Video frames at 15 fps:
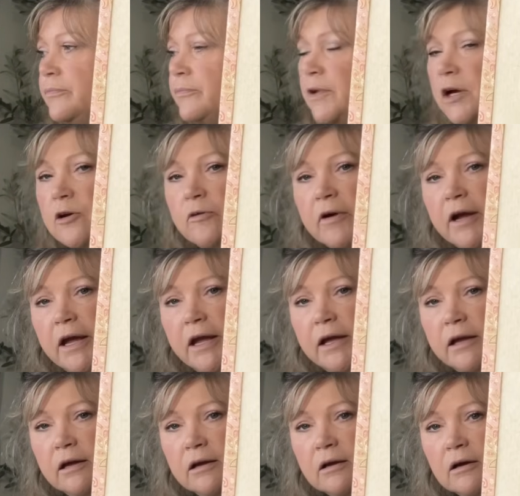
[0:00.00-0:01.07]
a
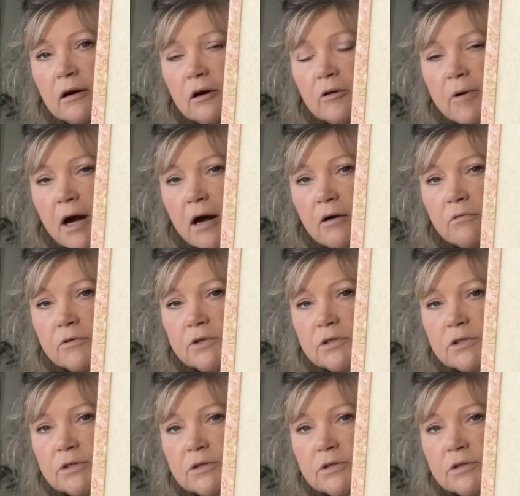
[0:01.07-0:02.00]
gray around